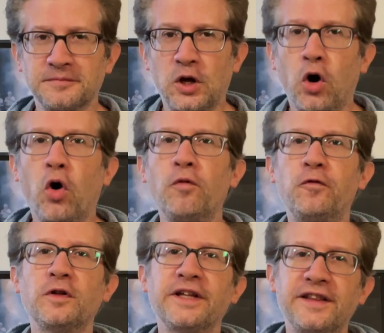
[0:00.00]

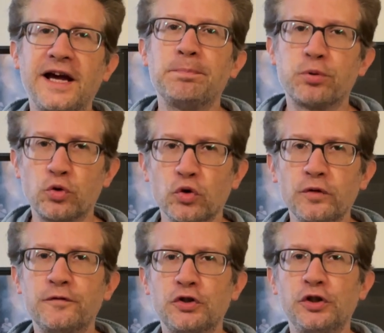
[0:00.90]
Hopefully that
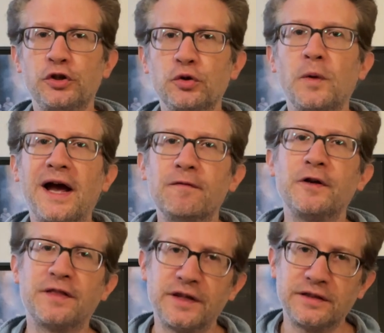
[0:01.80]
proved to you
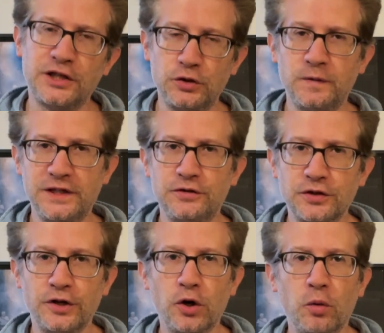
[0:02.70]
everything that you need
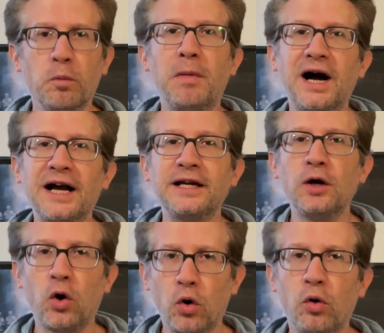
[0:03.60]
to know. My
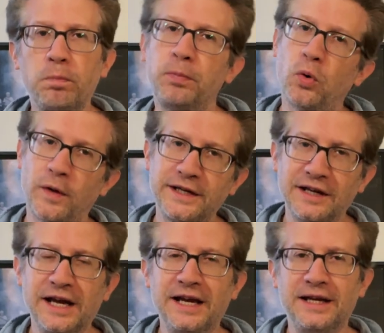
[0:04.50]
whole point
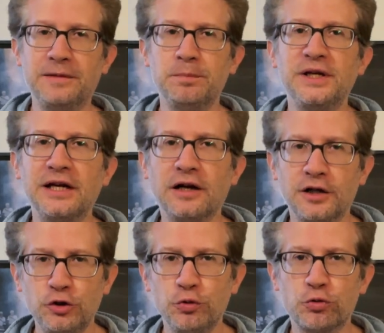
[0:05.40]
in being on
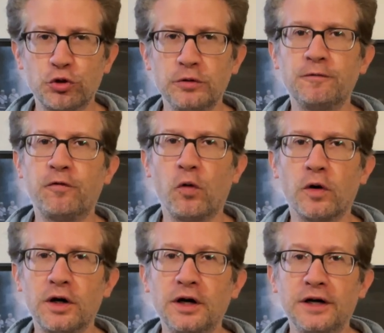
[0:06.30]
YouTube
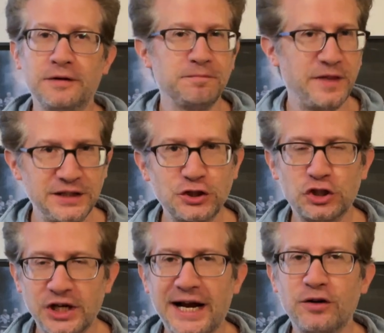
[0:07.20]
for this
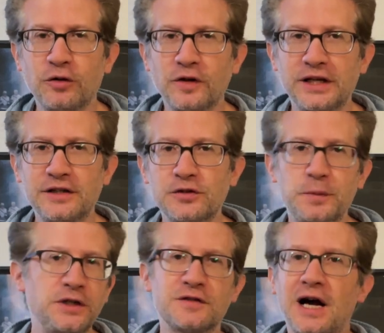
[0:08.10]
channel is
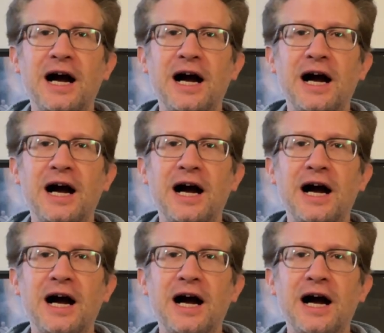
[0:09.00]
because I